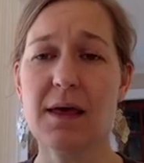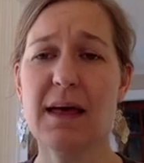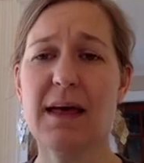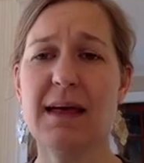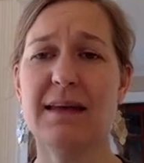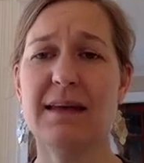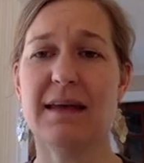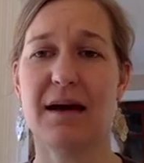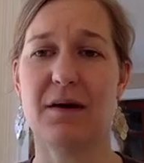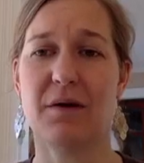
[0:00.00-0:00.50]

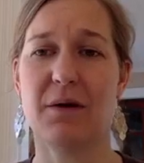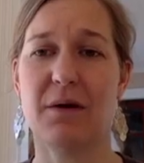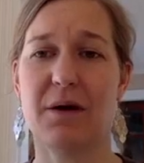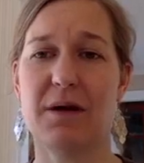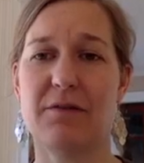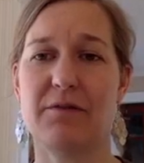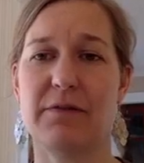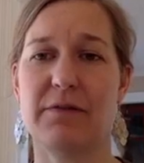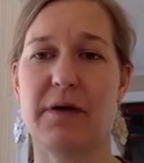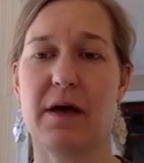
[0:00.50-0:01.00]
Now,
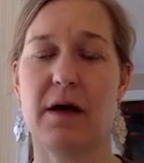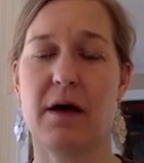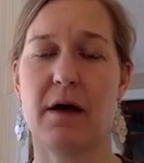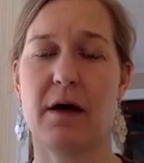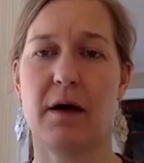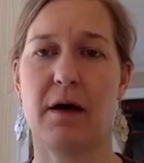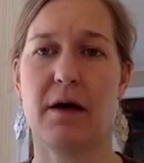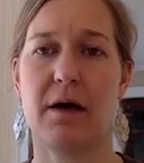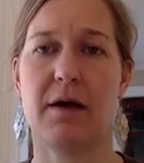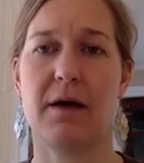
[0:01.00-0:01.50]

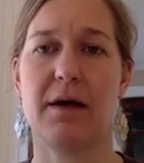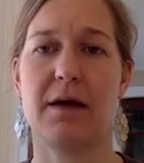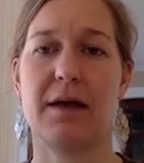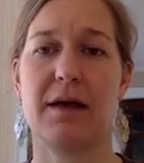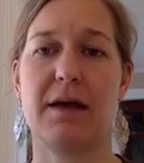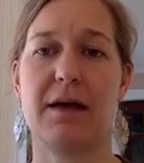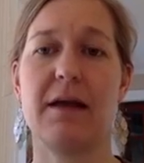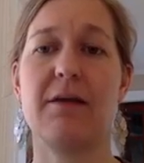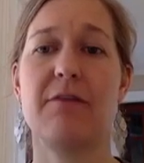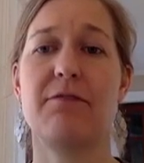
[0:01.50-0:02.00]

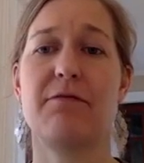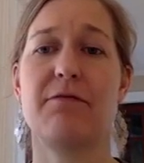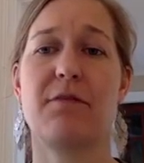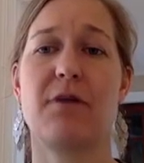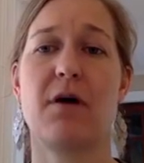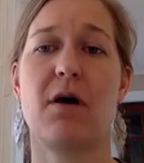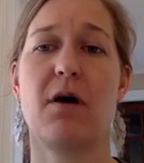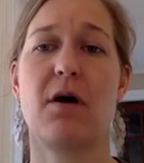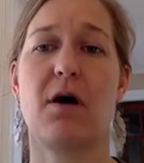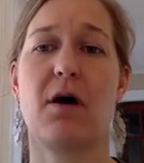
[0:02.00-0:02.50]
if
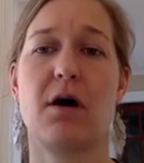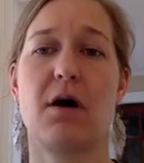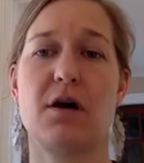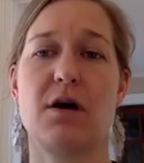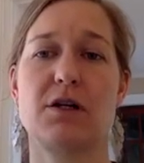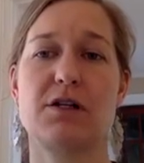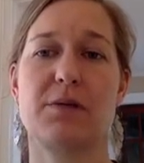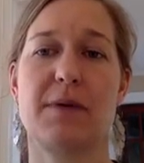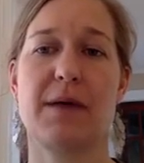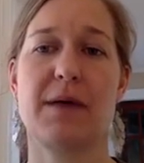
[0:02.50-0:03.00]

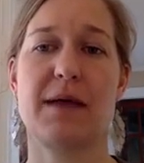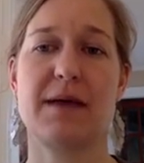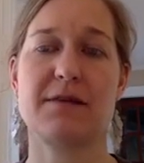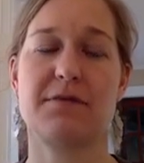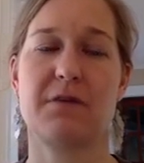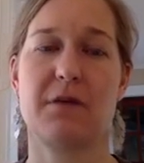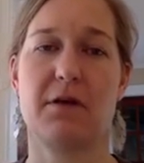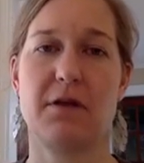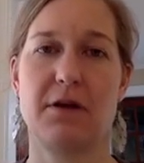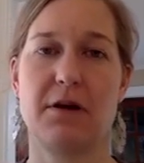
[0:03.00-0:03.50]
hardship has
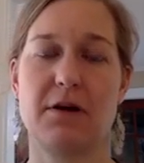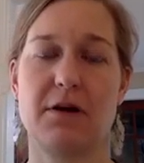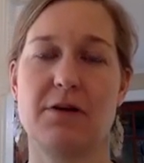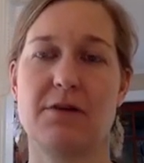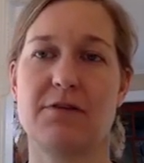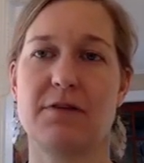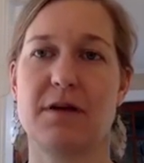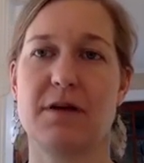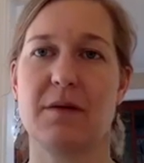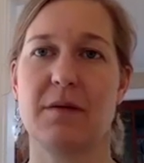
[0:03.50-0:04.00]
fallen on your
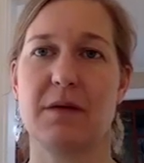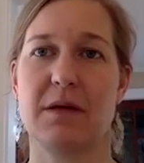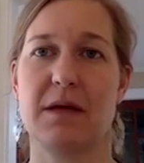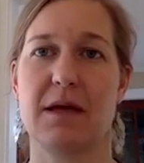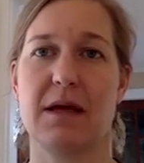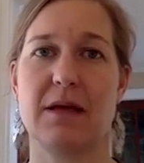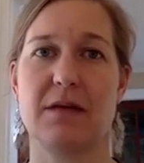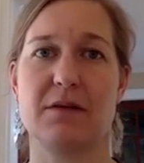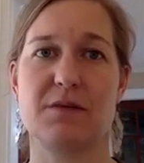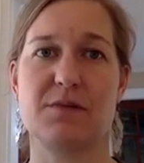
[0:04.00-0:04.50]
family
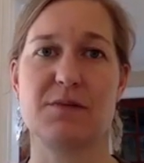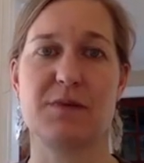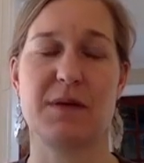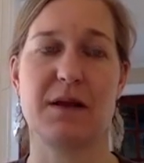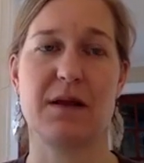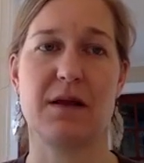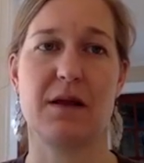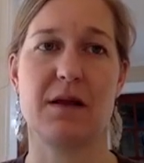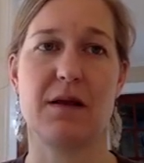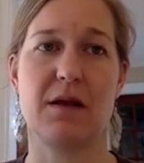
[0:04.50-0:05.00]
and there's
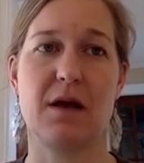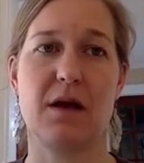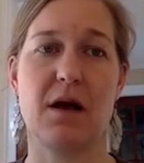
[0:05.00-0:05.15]
been